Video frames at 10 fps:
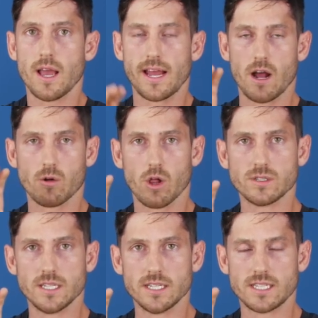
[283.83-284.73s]
and how
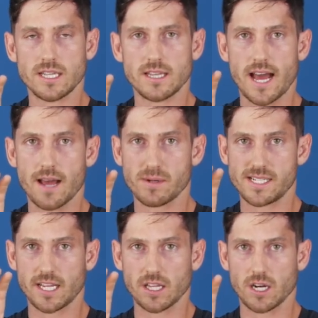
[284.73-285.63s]
close it is to that
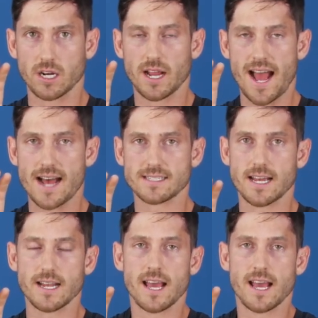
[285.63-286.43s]
particular asset.